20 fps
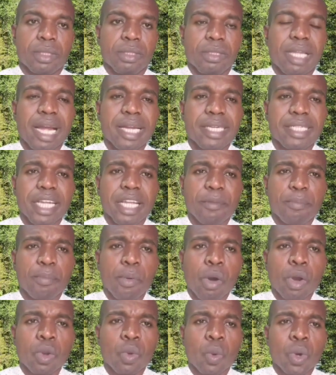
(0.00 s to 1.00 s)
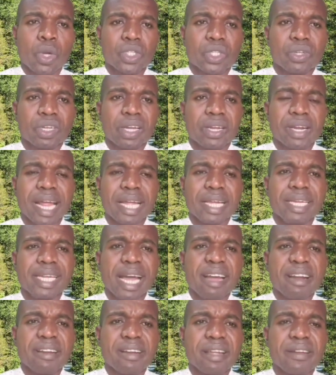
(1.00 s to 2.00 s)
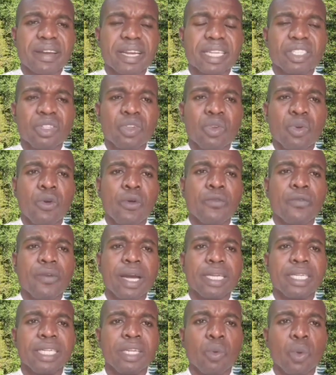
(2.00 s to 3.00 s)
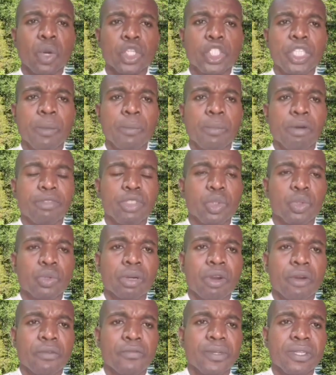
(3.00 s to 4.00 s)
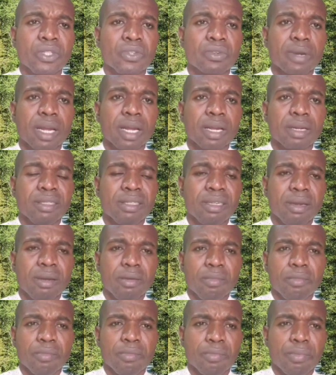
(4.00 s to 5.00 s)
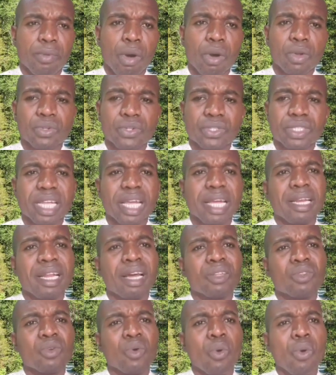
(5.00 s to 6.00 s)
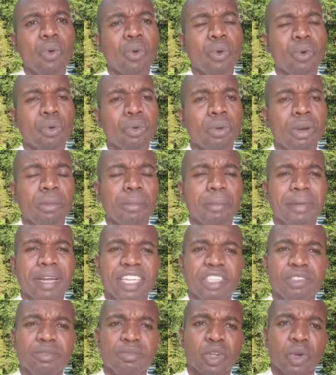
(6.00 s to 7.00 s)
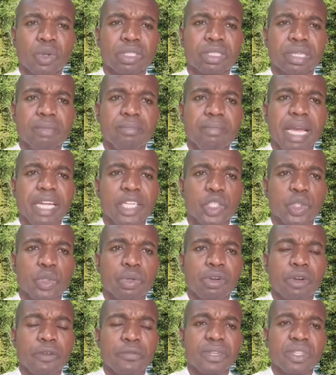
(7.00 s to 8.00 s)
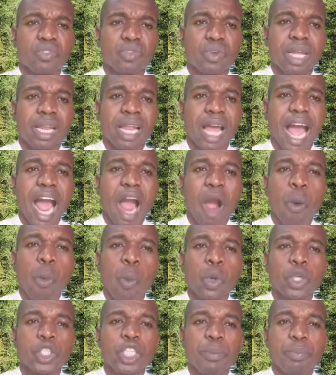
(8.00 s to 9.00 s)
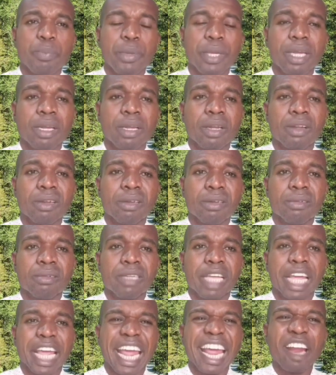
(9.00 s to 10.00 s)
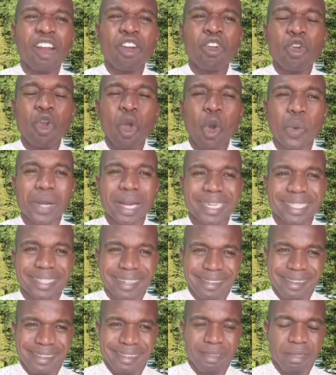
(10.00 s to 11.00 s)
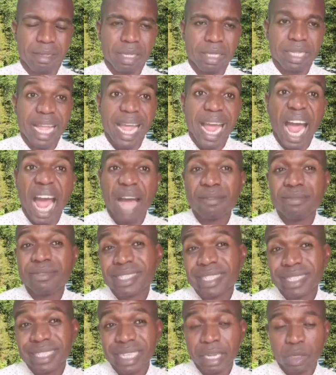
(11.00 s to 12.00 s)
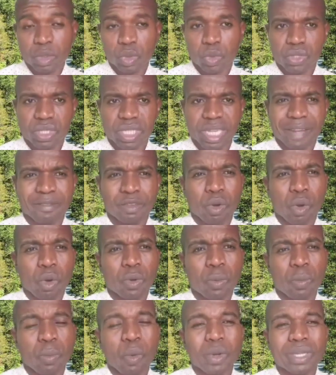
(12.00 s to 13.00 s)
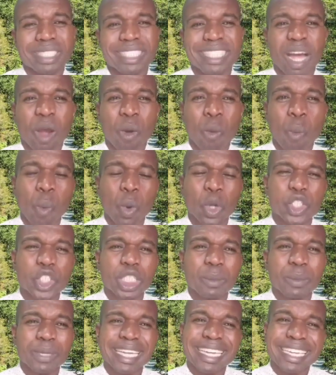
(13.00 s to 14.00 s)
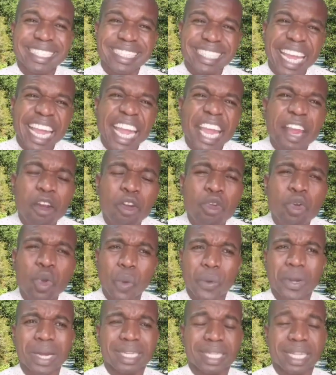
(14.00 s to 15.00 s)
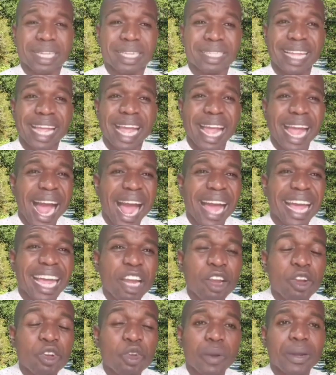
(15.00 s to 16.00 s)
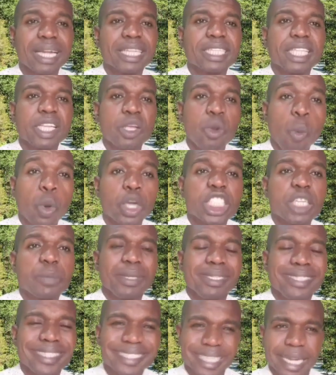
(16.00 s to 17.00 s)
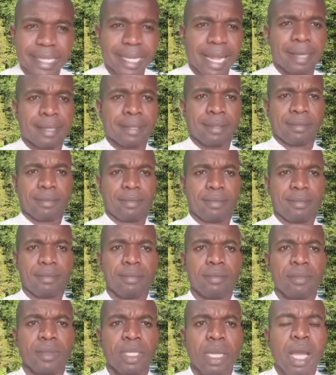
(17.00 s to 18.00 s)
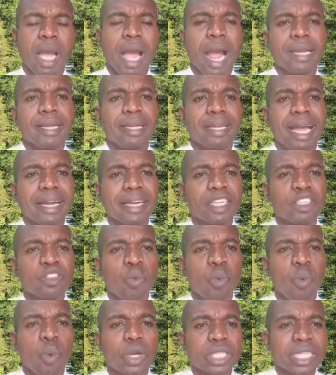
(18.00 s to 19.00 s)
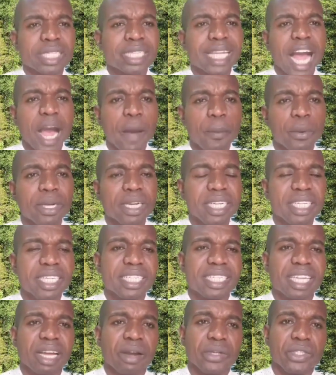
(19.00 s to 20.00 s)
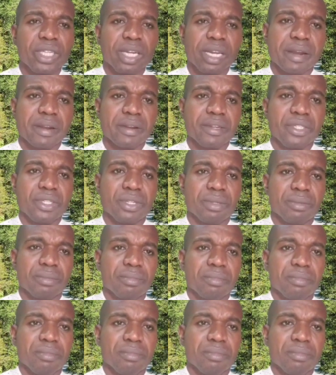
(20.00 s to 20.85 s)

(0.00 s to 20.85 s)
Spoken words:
That day Paul was crying and regretting over the worship of children of Israel. Paul said that, oh, my countrymen, children of Israel, are worshiping ignorantly. They have zeal to serve God, but their worship is ignorantly. They are ignorantly worshiping Satan. And that is what is happening in this our generation.